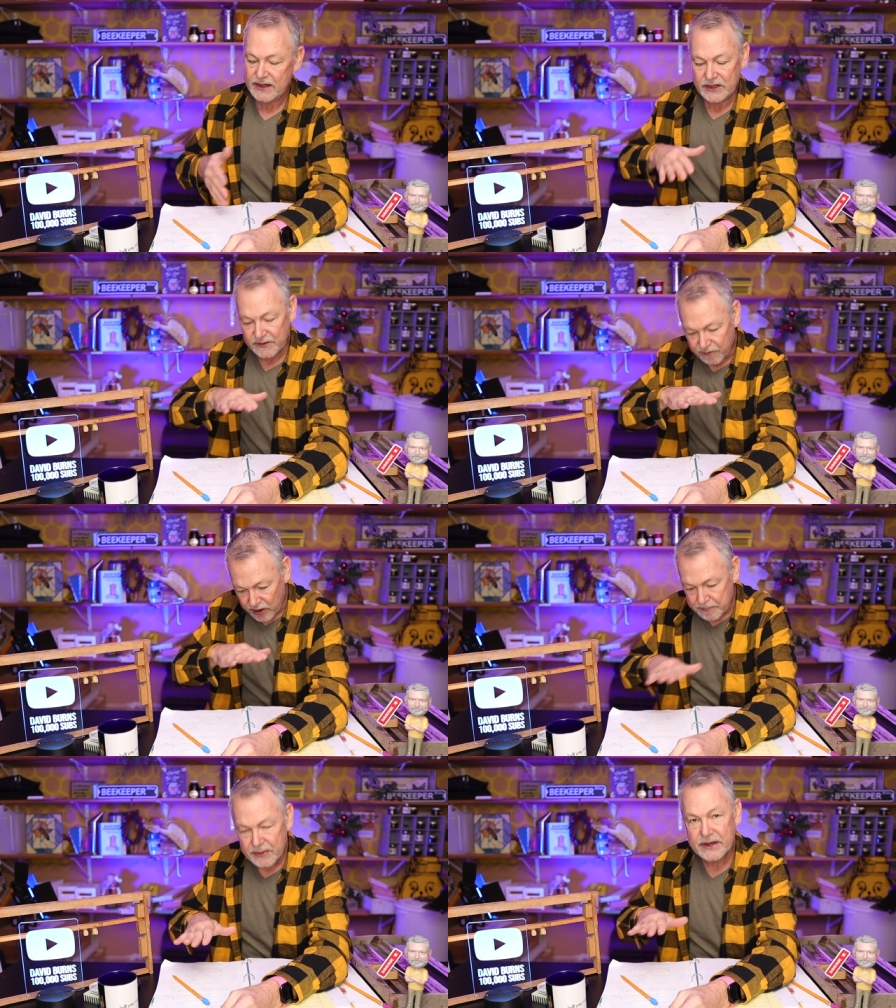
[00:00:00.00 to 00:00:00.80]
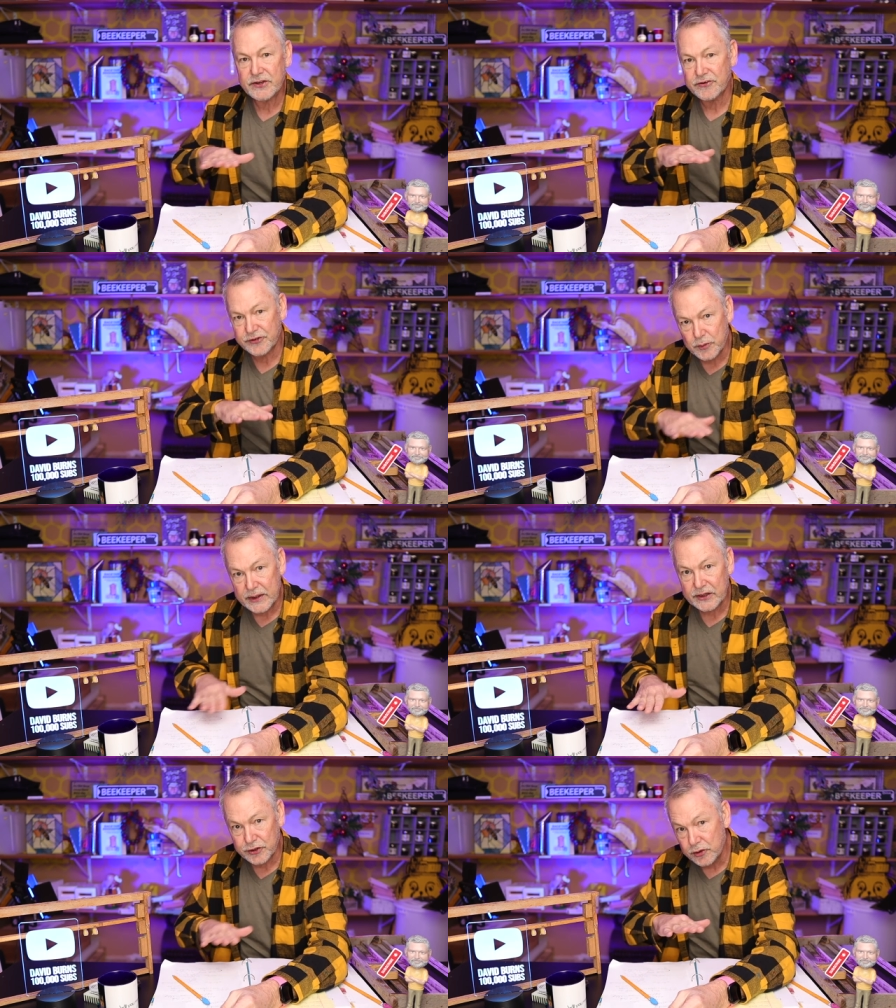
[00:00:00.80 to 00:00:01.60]
and you've already put in your
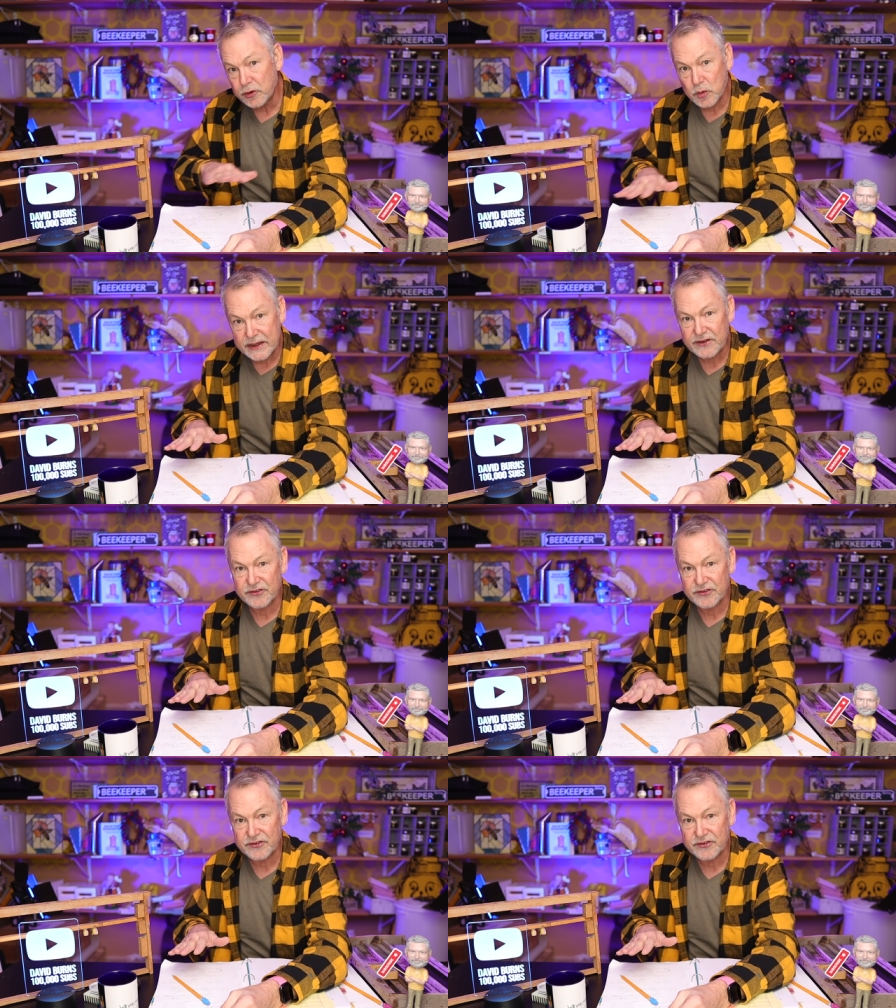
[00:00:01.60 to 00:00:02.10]
two queen